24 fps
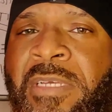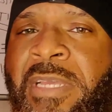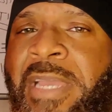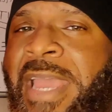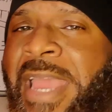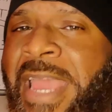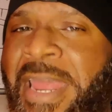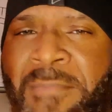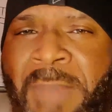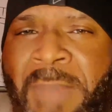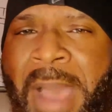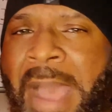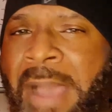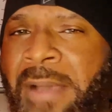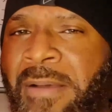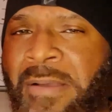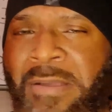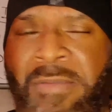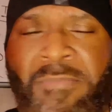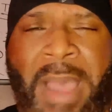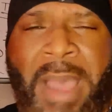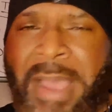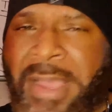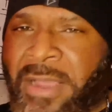in my
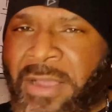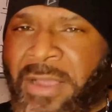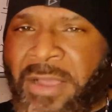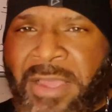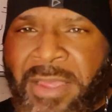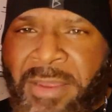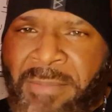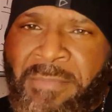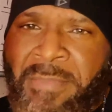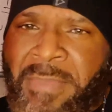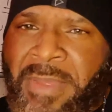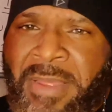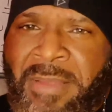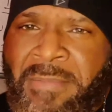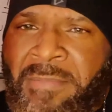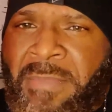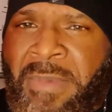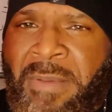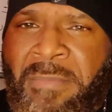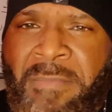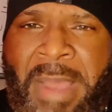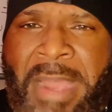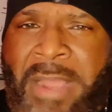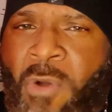
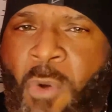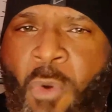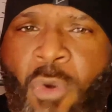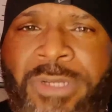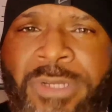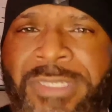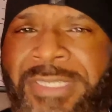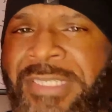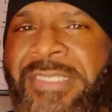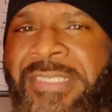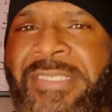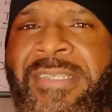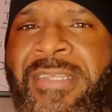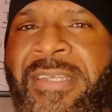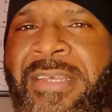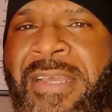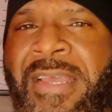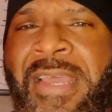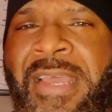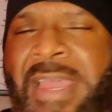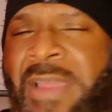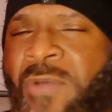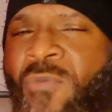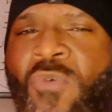courses
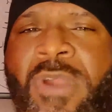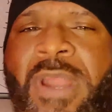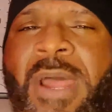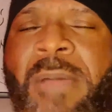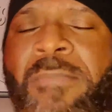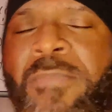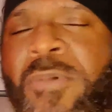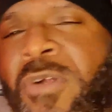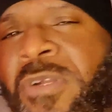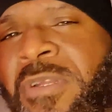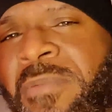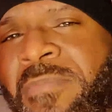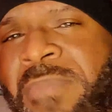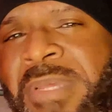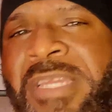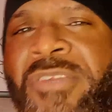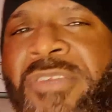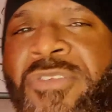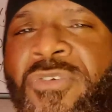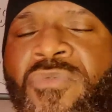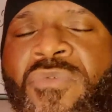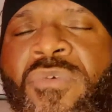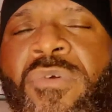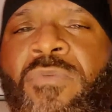and what I'm going to be
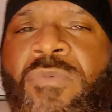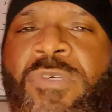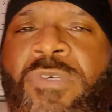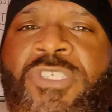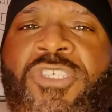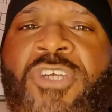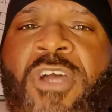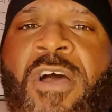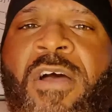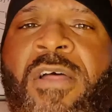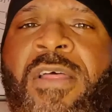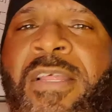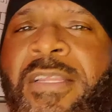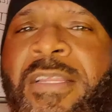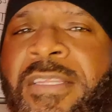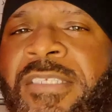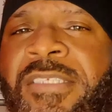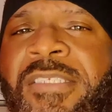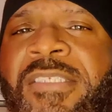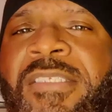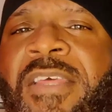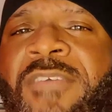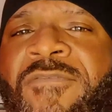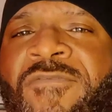doing with y'all.
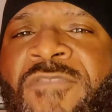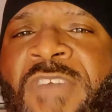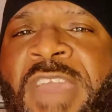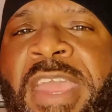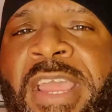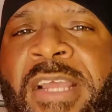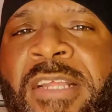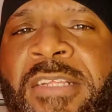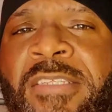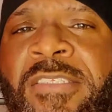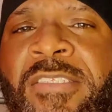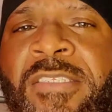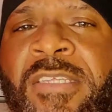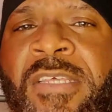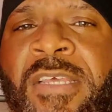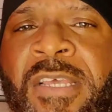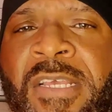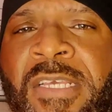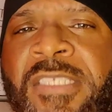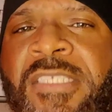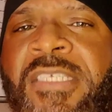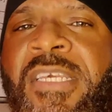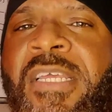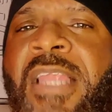This is advanced.
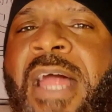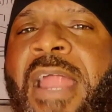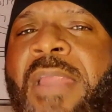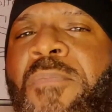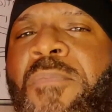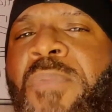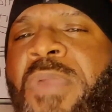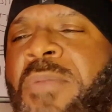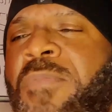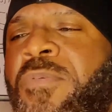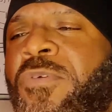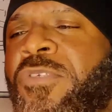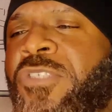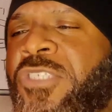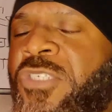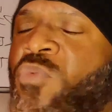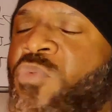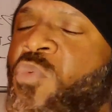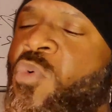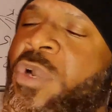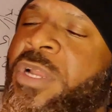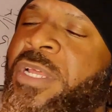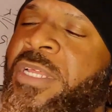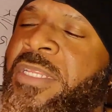See, a lot of people just
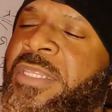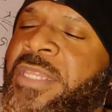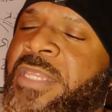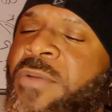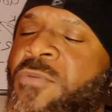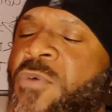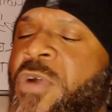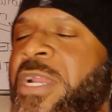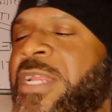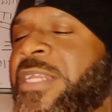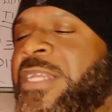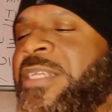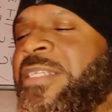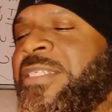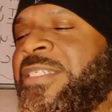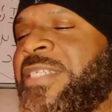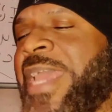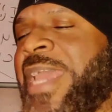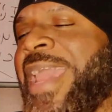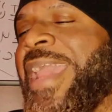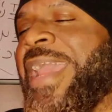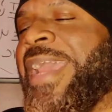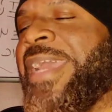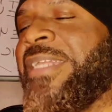want to
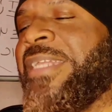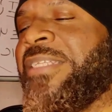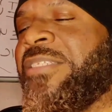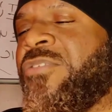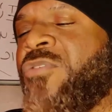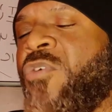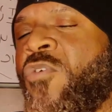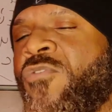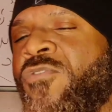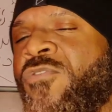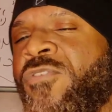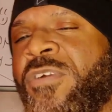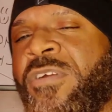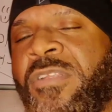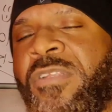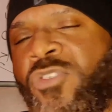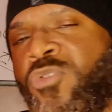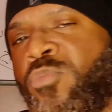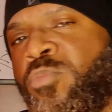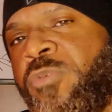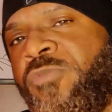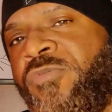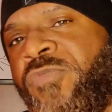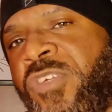dance over the
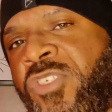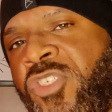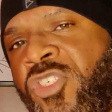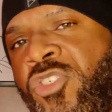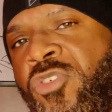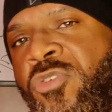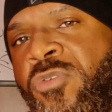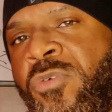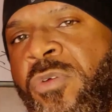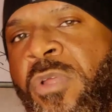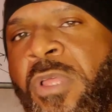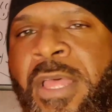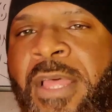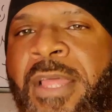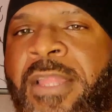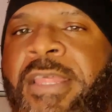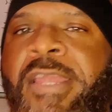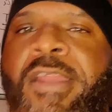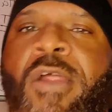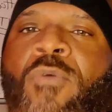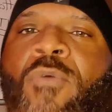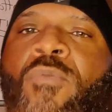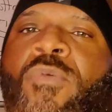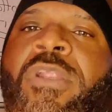superficial. They
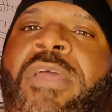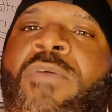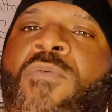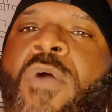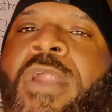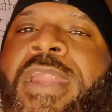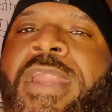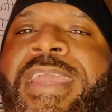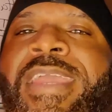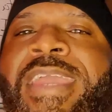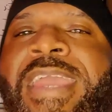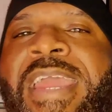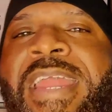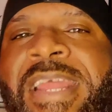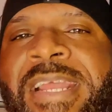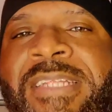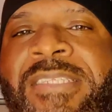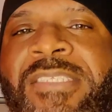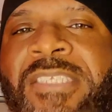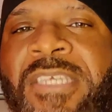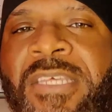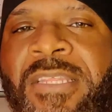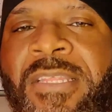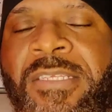don't really want to get
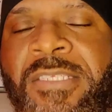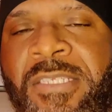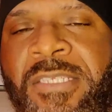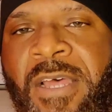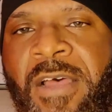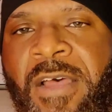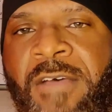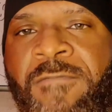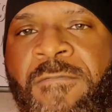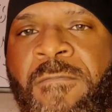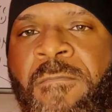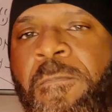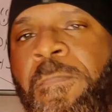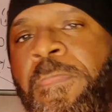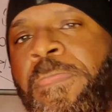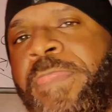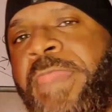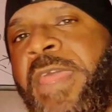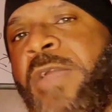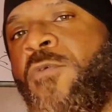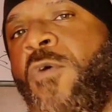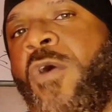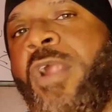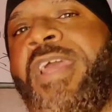into the stuff.
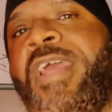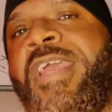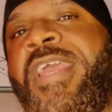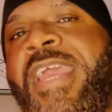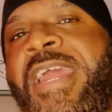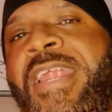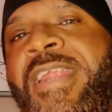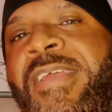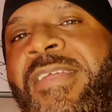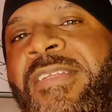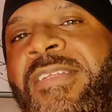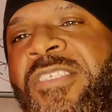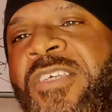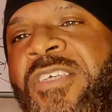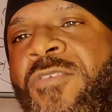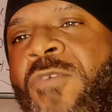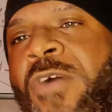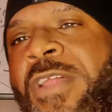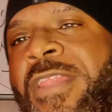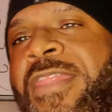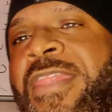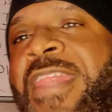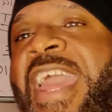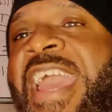They want to get into
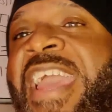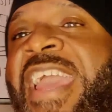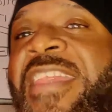what they